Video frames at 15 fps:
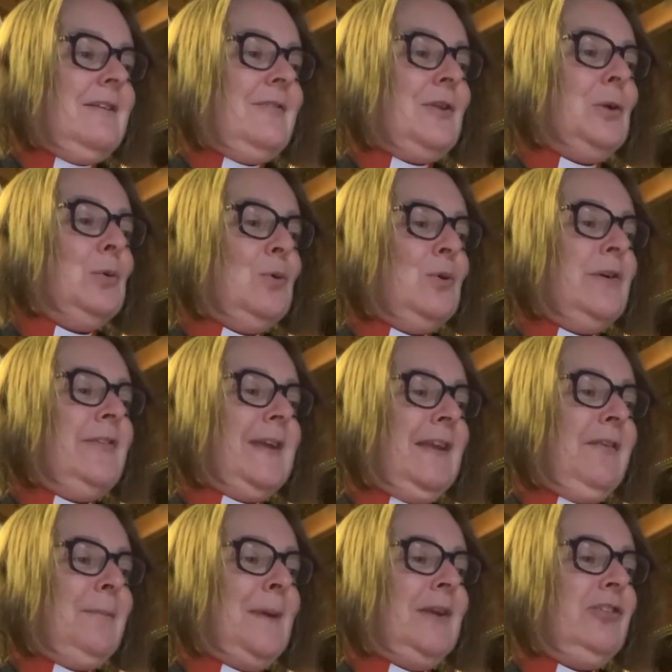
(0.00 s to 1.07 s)
The Lord
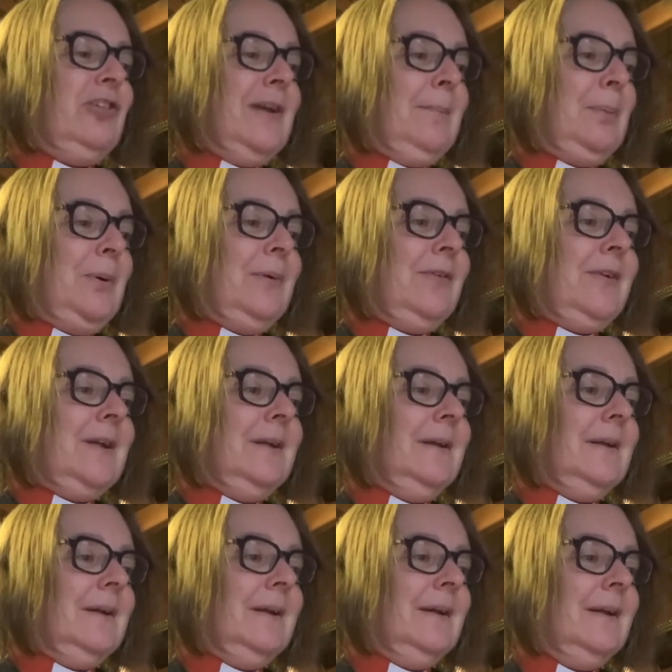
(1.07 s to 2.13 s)
is my shepherd.
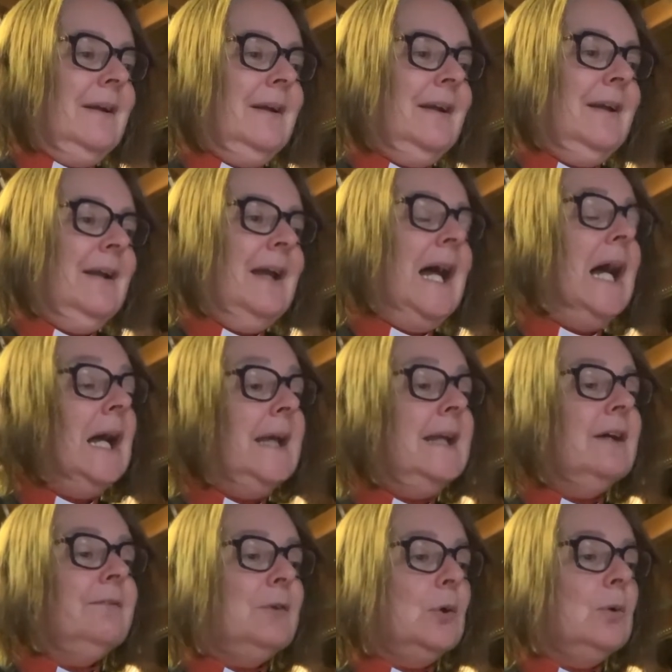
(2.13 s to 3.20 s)
I
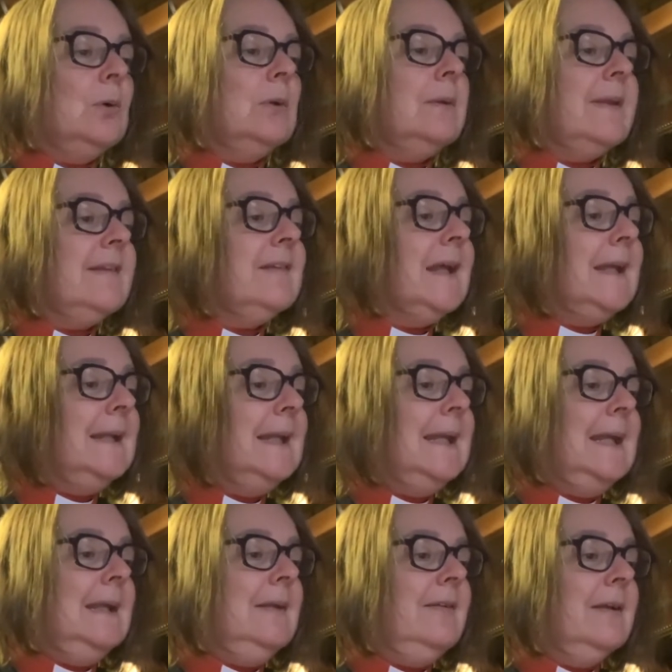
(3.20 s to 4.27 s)
have all that I
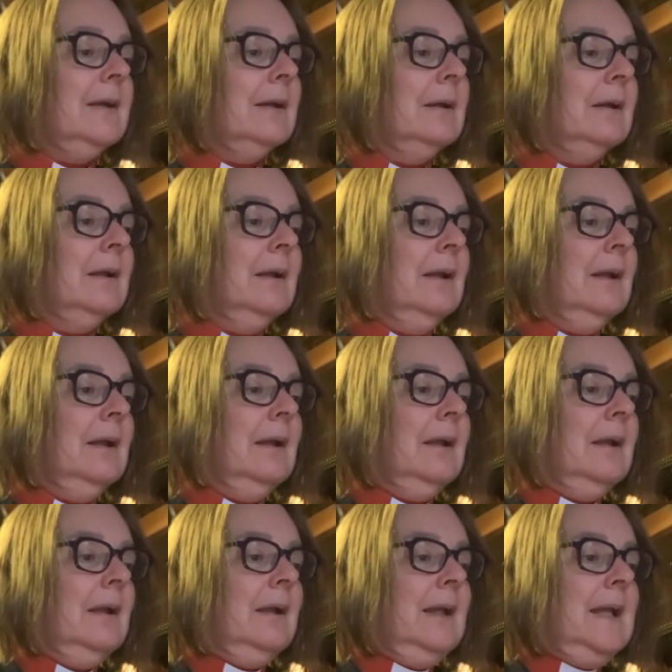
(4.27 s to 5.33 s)
need.
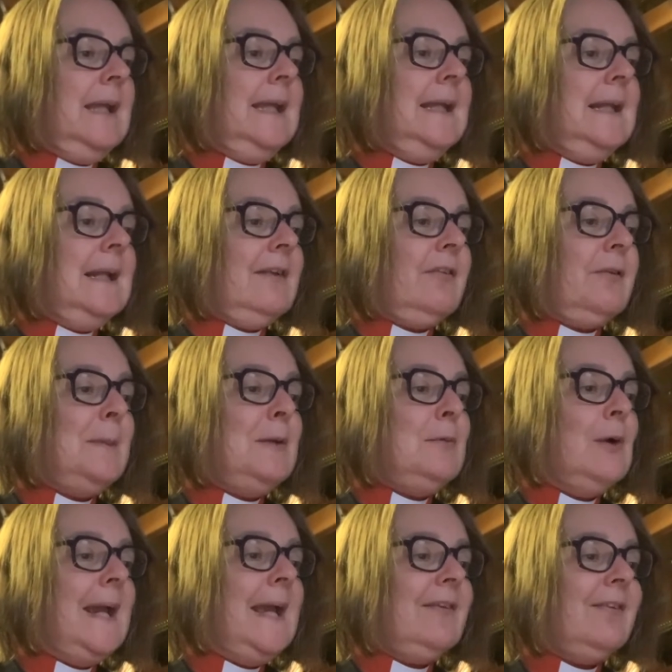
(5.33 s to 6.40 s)
He lets me
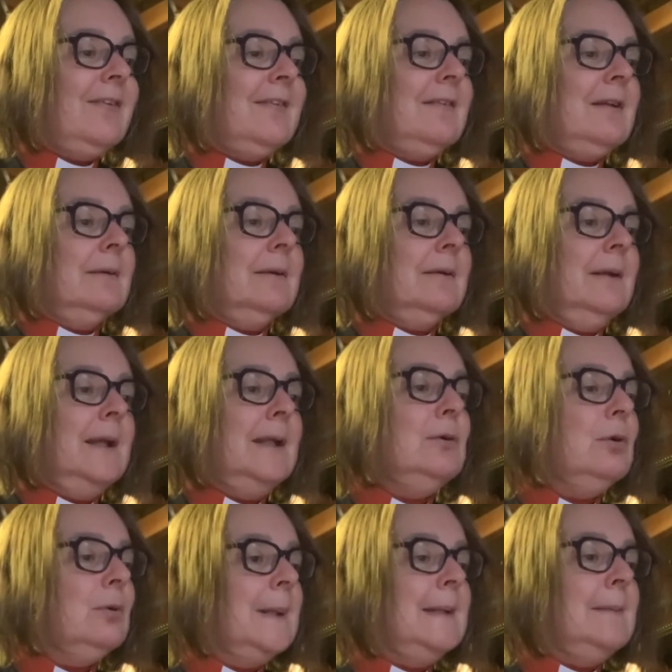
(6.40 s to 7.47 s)
rest in
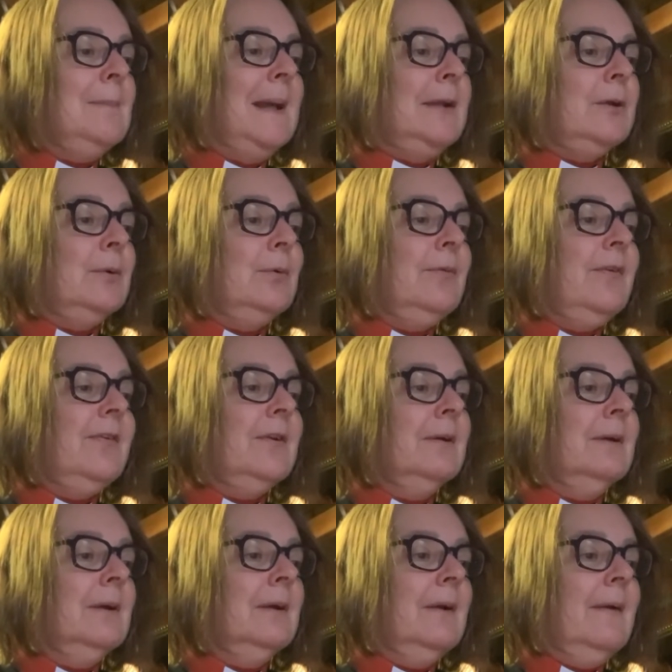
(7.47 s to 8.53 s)
green meadows.
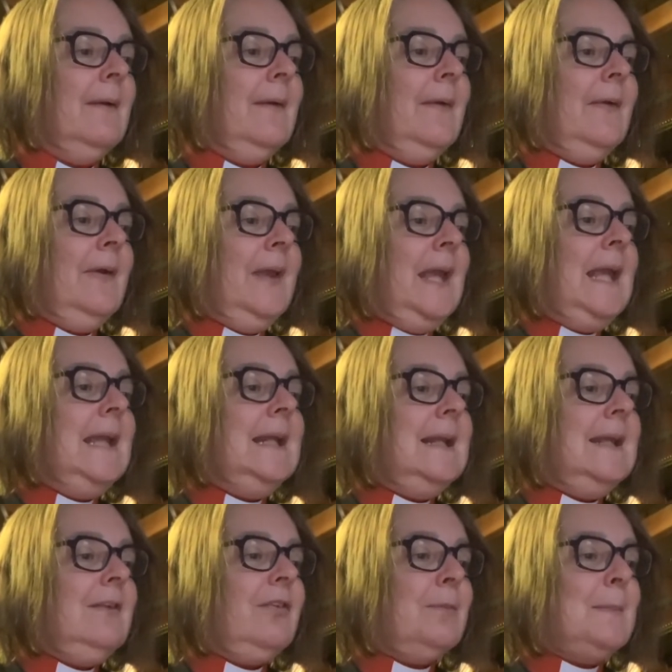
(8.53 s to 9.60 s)
He
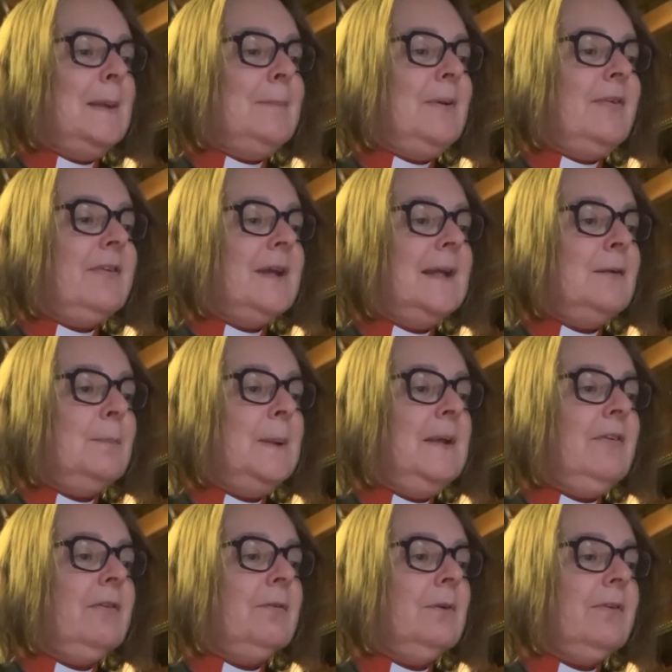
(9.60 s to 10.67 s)
leads me beside
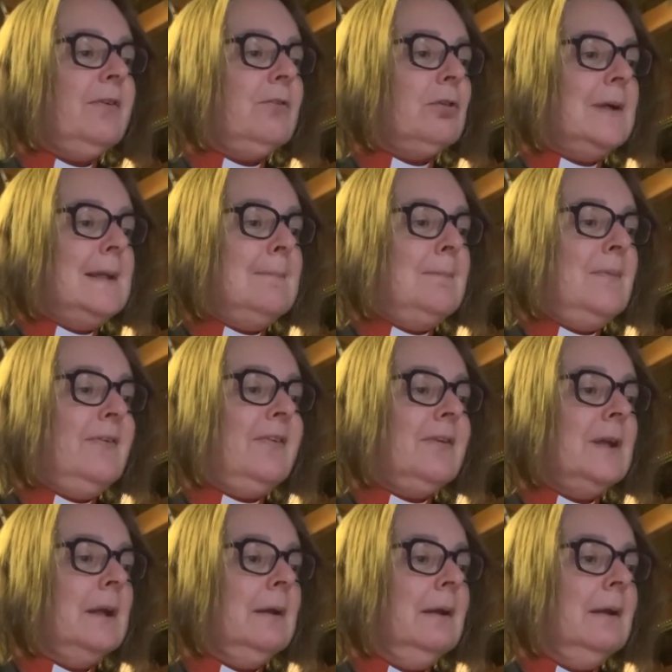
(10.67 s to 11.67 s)
peaceful streams.